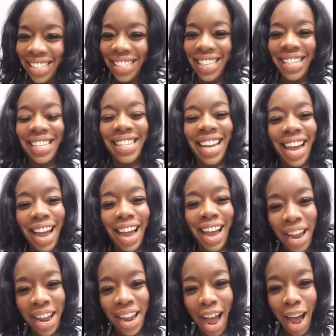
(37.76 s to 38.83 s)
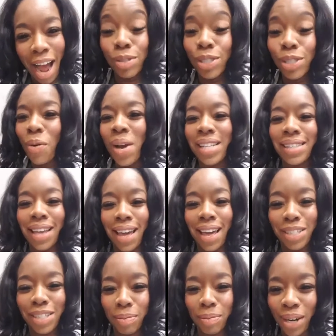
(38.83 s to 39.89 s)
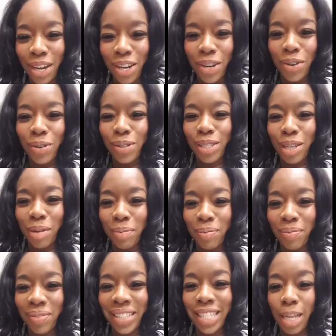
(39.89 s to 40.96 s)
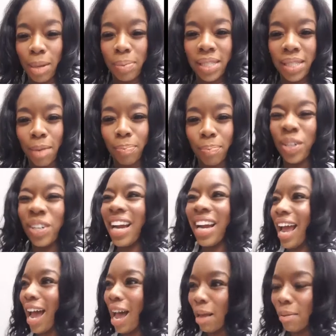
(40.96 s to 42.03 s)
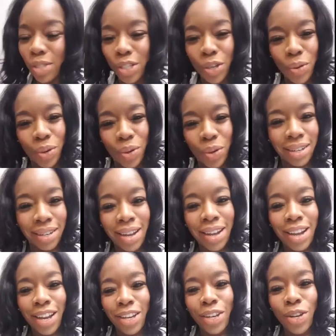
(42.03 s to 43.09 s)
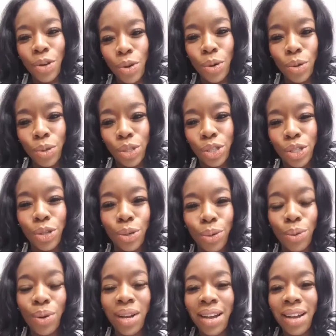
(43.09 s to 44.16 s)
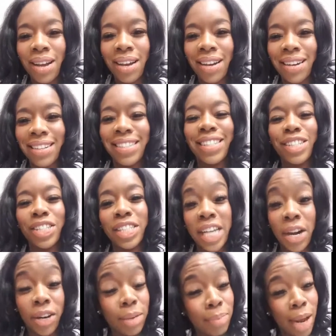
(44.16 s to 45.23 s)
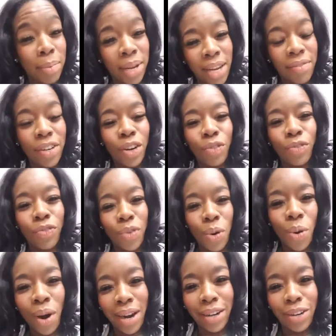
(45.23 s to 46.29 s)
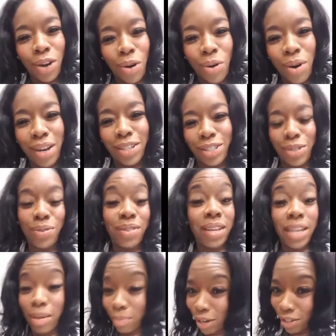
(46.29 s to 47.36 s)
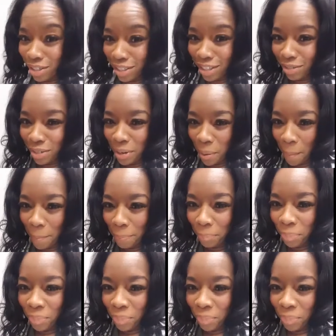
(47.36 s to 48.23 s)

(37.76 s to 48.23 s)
Today, I'm so excited to bring you some tips that perhaps you could use to share and maybe even avoid going to the emergency room.